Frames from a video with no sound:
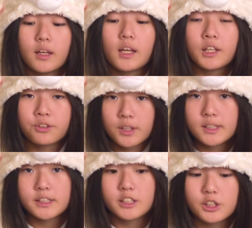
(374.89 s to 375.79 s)
It
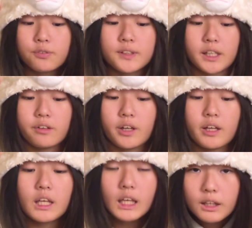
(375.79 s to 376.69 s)
increases the surface area
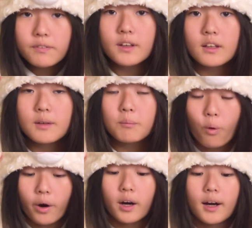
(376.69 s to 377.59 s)
even
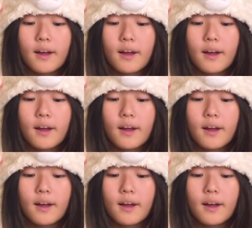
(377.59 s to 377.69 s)
more